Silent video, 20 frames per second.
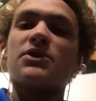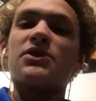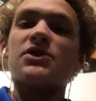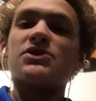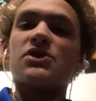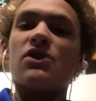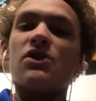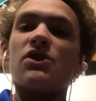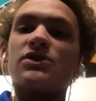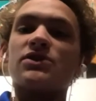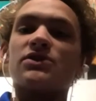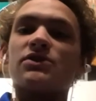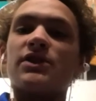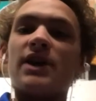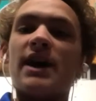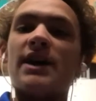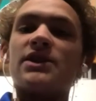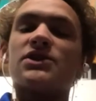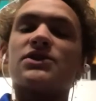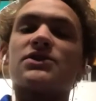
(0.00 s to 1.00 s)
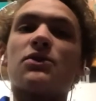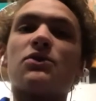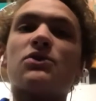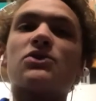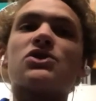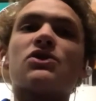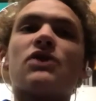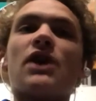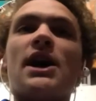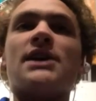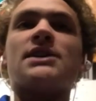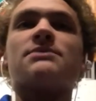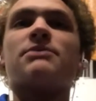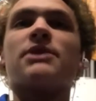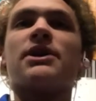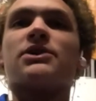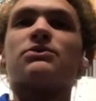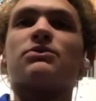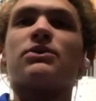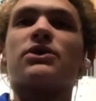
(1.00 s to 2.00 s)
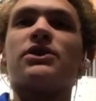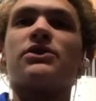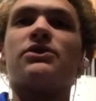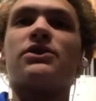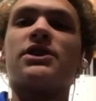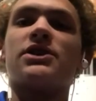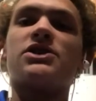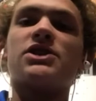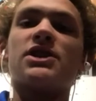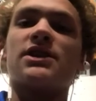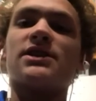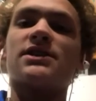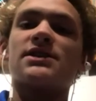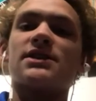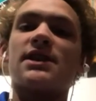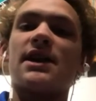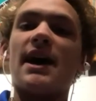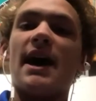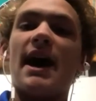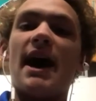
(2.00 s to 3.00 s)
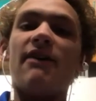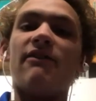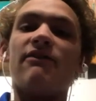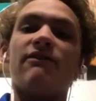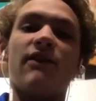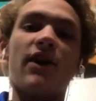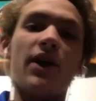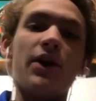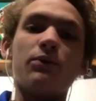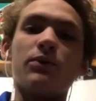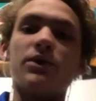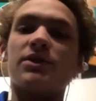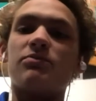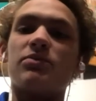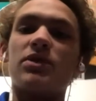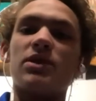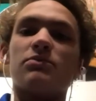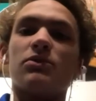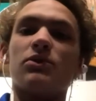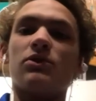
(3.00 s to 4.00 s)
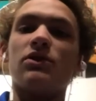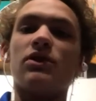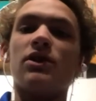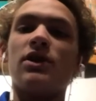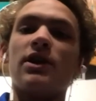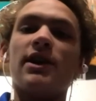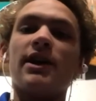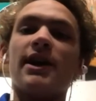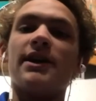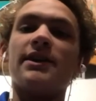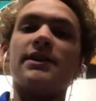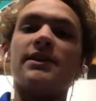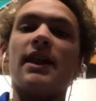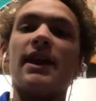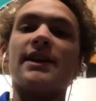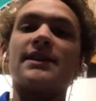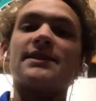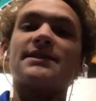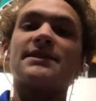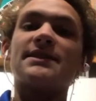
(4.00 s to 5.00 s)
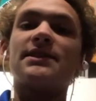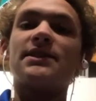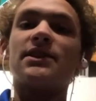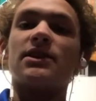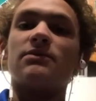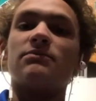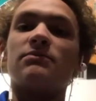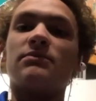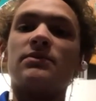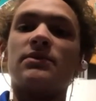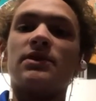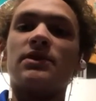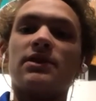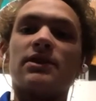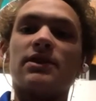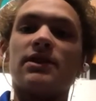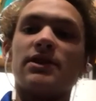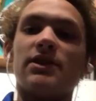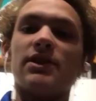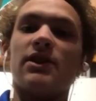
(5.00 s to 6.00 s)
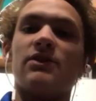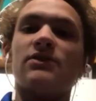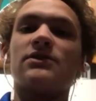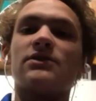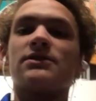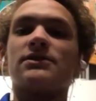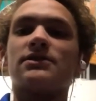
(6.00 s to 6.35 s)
there's also that social aspect where you could just have fun with people and like see them, you know?